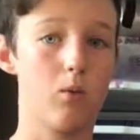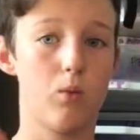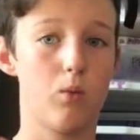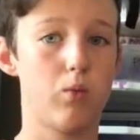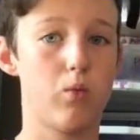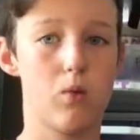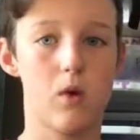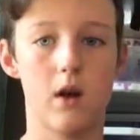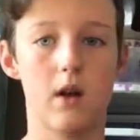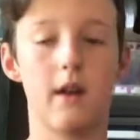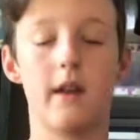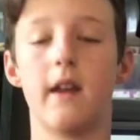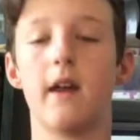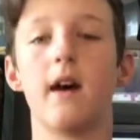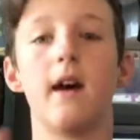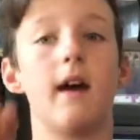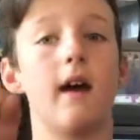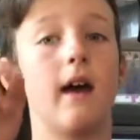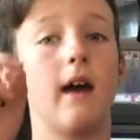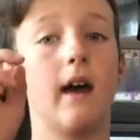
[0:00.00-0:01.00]
one
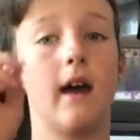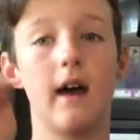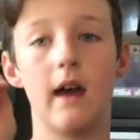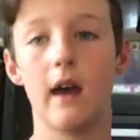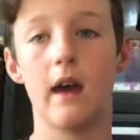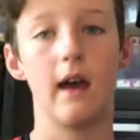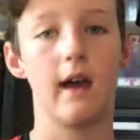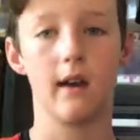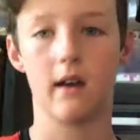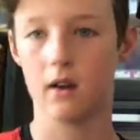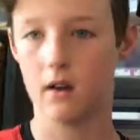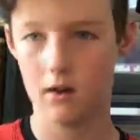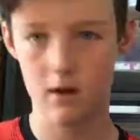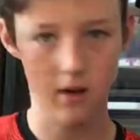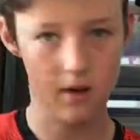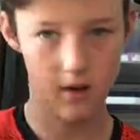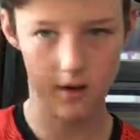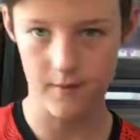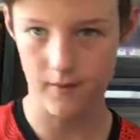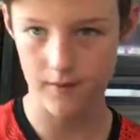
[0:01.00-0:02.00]
heck
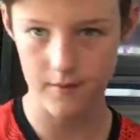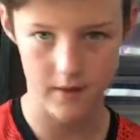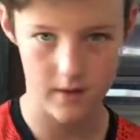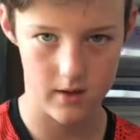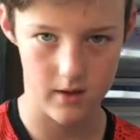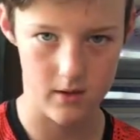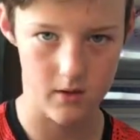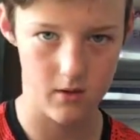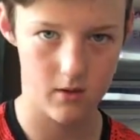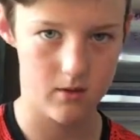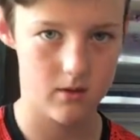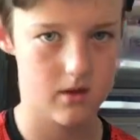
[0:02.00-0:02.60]
of a video.